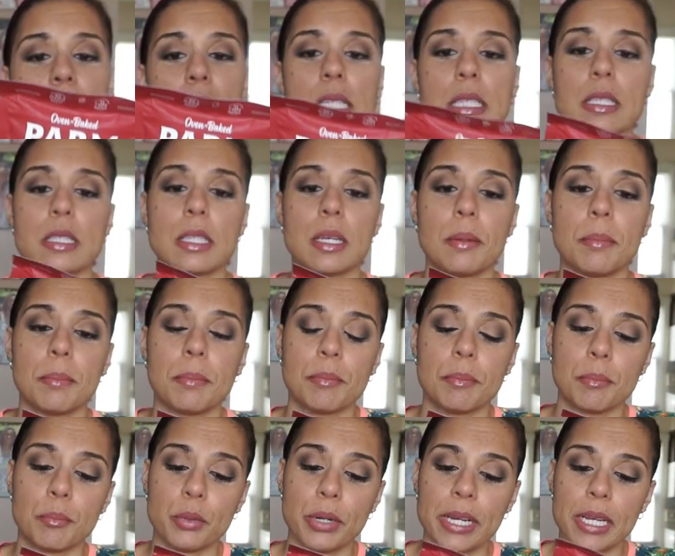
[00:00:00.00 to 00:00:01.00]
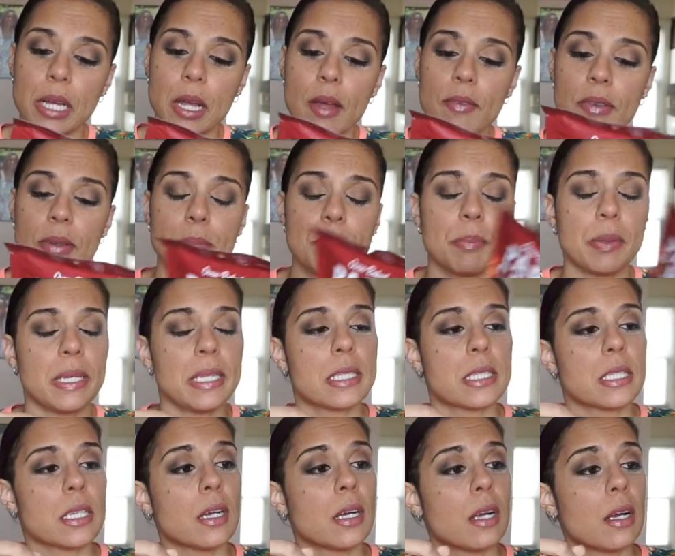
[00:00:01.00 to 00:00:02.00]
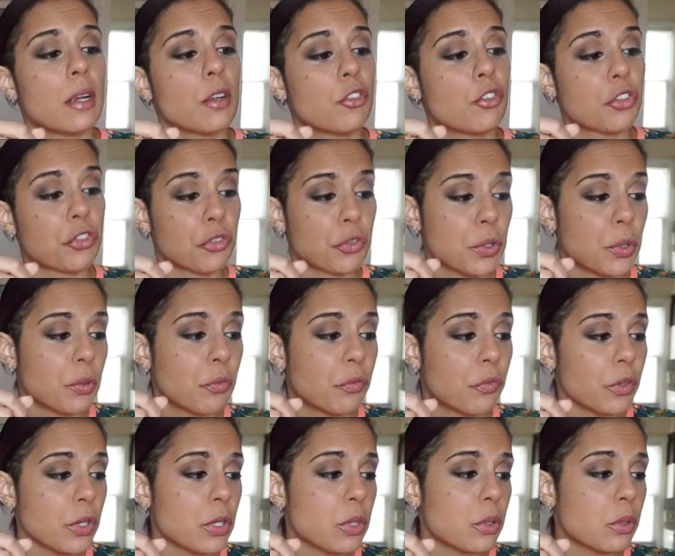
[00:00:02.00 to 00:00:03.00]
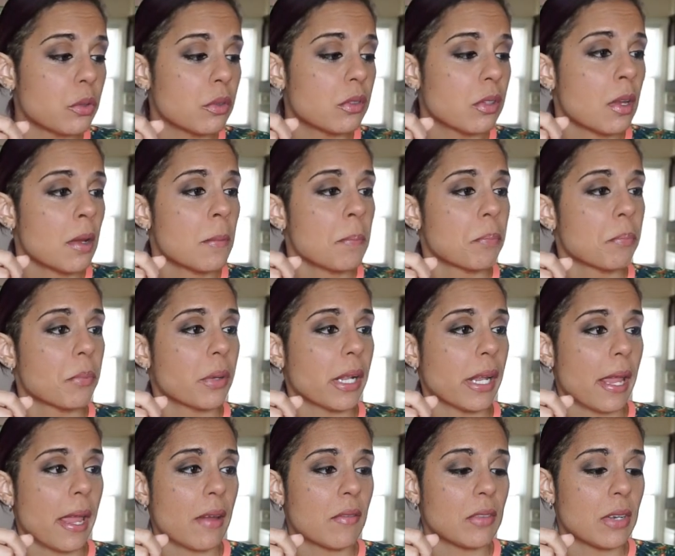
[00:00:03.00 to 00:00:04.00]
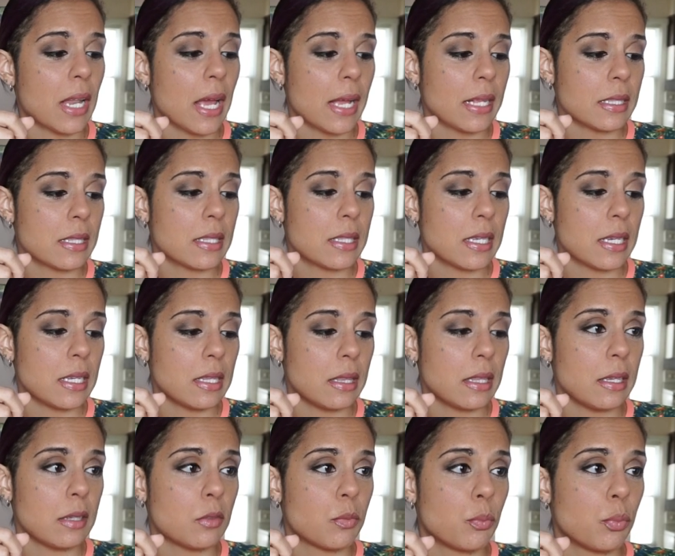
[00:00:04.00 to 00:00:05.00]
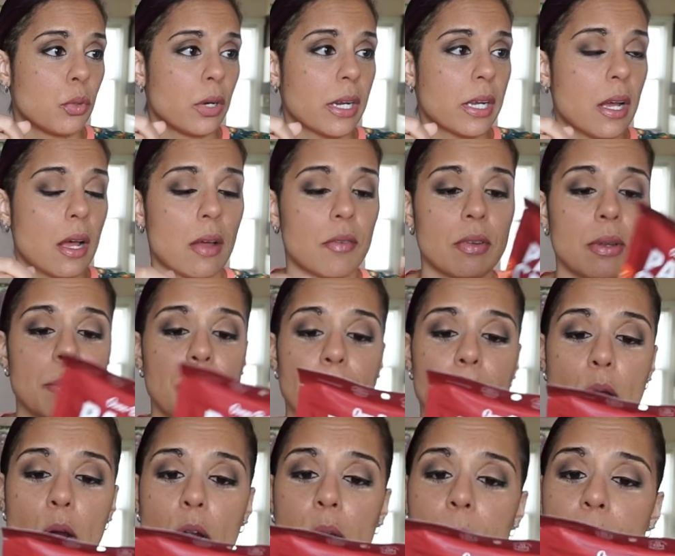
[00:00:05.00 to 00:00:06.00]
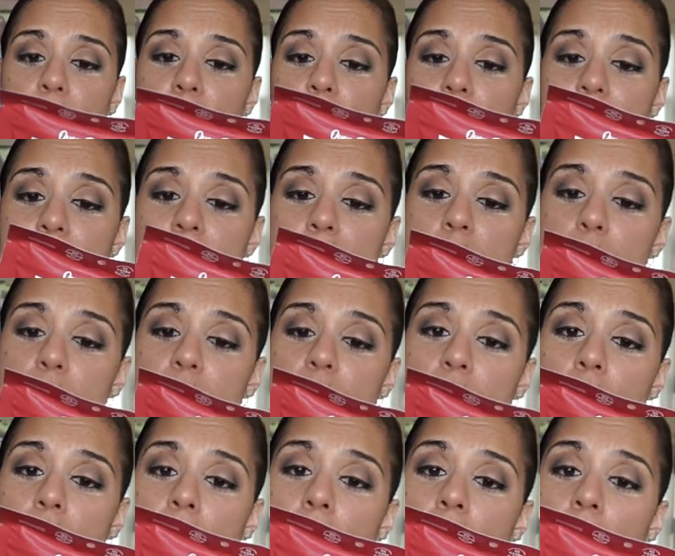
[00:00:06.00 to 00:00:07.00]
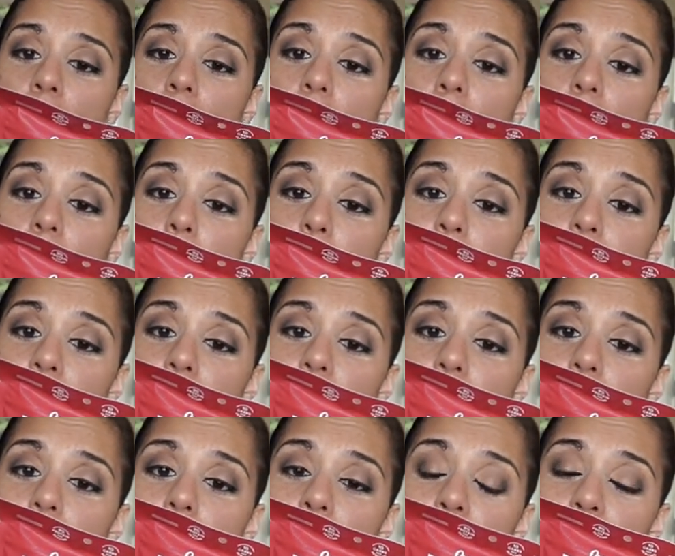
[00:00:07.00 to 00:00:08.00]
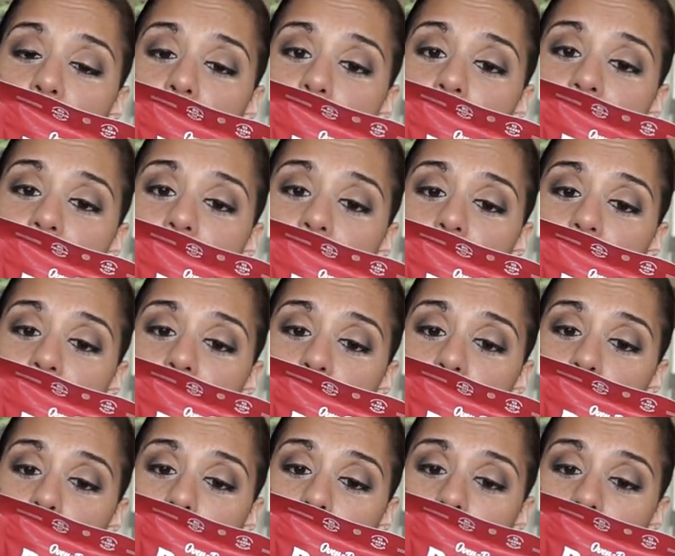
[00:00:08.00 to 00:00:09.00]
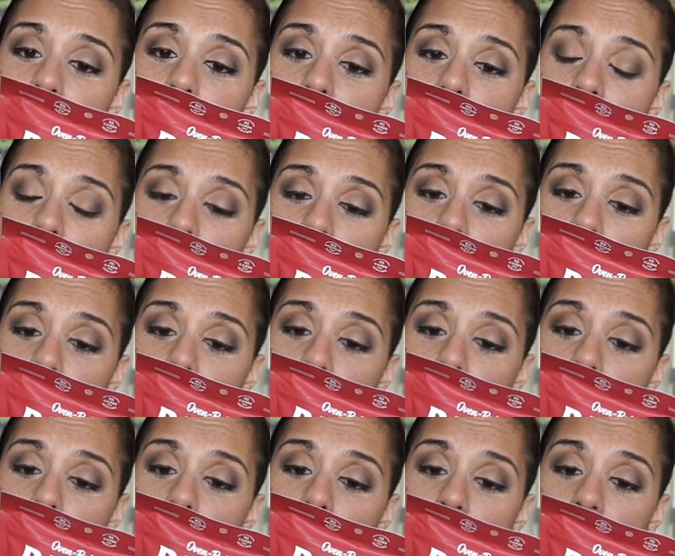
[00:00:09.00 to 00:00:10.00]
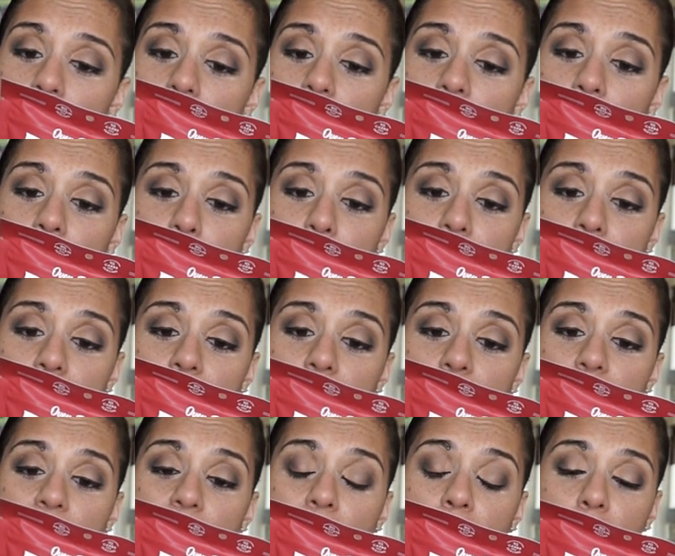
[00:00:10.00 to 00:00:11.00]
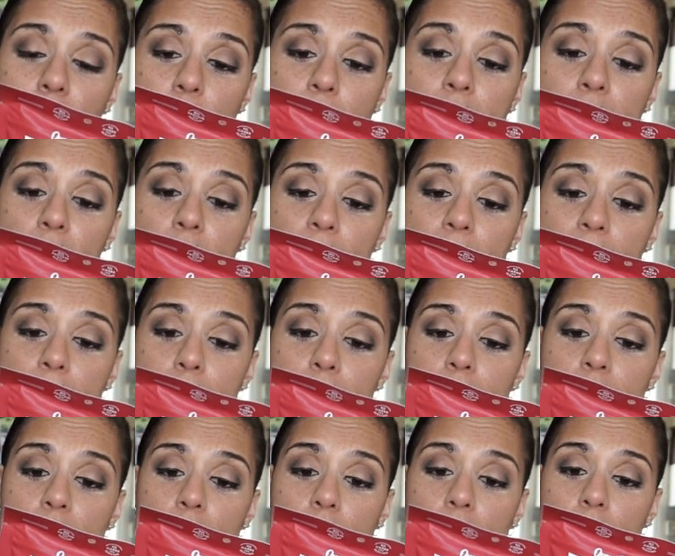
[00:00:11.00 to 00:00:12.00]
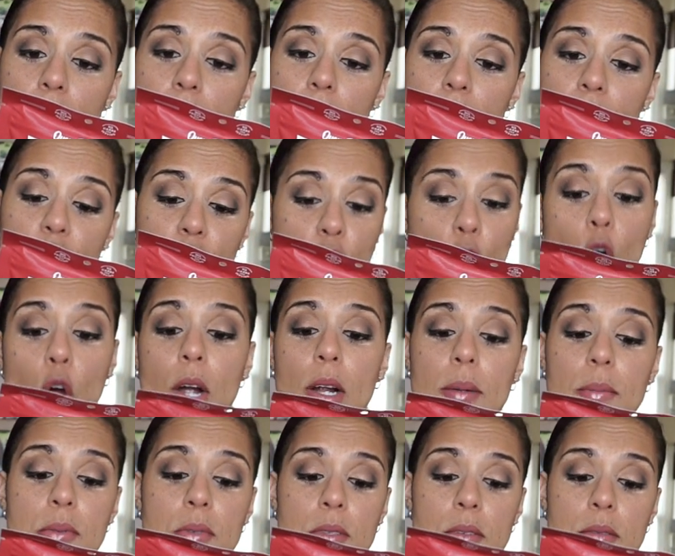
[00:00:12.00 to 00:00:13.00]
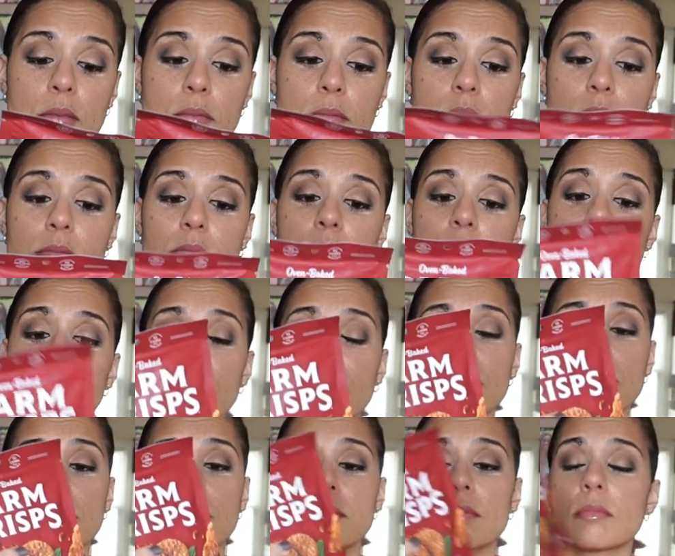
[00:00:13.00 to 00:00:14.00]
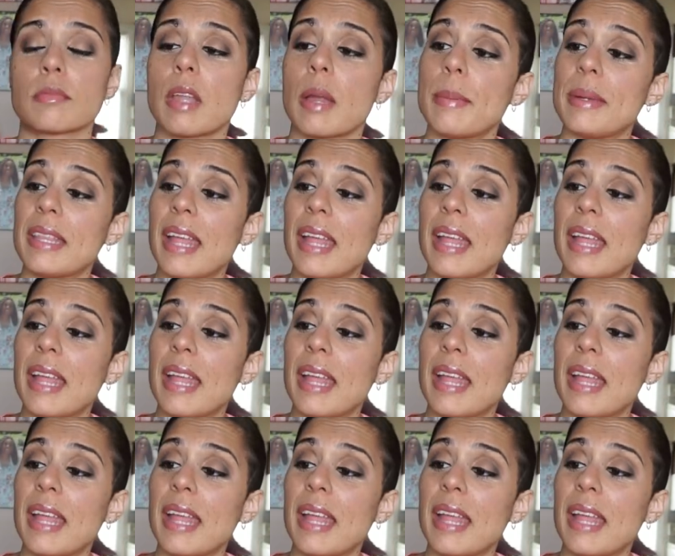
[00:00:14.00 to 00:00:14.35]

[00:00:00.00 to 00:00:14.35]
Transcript: seen some brick oven pizza shrewd foods, but I have not seen these brick oven parm crisps. Um, okay, three servings per container, That puts us at three grams of carbs. I